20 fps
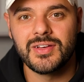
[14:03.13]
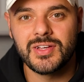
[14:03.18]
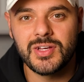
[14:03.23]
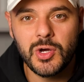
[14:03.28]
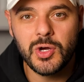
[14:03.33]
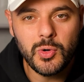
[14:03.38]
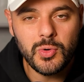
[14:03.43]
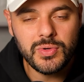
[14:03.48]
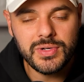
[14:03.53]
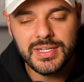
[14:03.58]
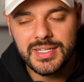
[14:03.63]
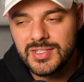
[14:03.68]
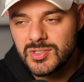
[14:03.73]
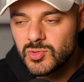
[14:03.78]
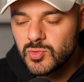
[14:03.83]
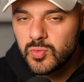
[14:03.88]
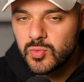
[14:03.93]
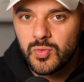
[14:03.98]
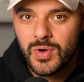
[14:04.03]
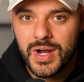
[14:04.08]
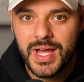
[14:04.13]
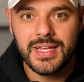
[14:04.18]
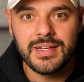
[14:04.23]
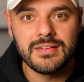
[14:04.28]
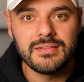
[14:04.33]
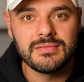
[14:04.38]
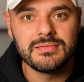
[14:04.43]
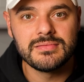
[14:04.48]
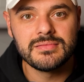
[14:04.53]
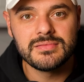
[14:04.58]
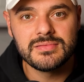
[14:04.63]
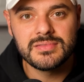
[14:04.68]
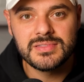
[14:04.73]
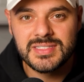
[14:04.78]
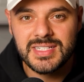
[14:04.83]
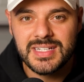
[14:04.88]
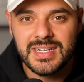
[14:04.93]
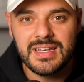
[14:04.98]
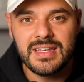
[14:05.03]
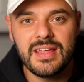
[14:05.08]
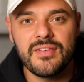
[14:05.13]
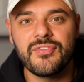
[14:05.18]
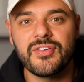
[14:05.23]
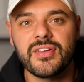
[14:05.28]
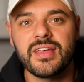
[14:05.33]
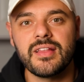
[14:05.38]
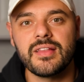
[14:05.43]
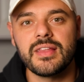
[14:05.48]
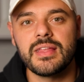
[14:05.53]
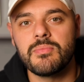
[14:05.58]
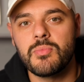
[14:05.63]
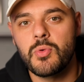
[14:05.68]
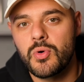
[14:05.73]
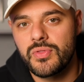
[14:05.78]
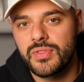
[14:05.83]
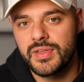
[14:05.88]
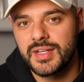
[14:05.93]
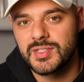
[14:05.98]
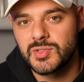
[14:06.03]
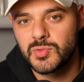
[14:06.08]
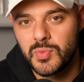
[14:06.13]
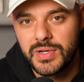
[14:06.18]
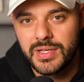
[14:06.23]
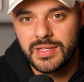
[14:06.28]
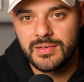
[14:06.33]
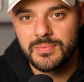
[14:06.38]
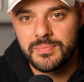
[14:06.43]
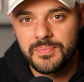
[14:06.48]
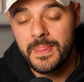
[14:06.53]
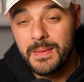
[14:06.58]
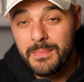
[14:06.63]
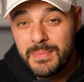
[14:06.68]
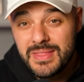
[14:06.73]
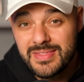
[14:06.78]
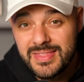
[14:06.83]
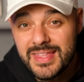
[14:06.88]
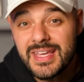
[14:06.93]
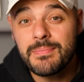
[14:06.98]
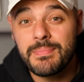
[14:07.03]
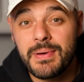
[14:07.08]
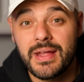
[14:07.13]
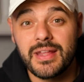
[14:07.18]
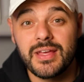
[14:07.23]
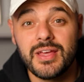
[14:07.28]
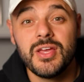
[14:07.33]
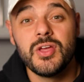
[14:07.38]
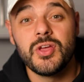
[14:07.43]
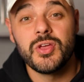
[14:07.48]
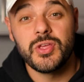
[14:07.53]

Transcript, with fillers: Code is read significantly more than it's written. I mean, think about it.